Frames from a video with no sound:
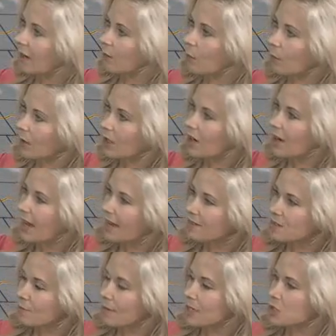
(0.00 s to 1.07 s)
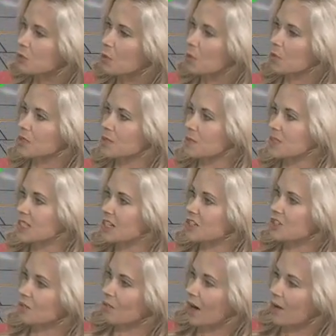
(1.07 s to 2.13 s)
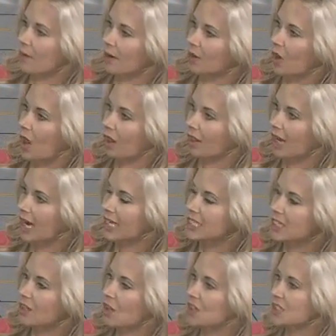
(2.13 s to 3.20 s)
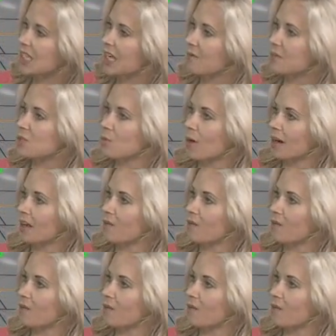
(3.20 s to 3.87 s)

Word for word: where we could have some measurable precipitation right around La Junta, Las Animas, Rocky